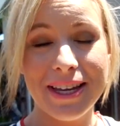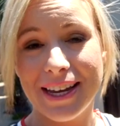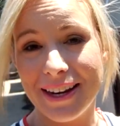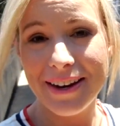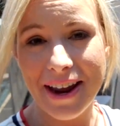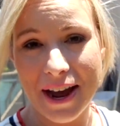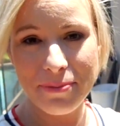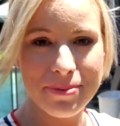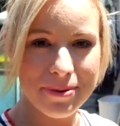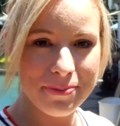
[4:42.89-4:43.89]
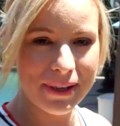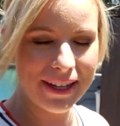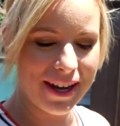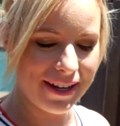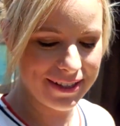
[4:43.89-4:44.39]
taking a nap
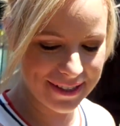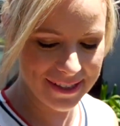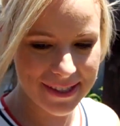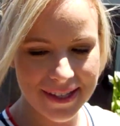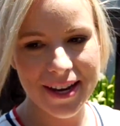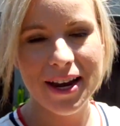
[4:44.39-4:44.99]
because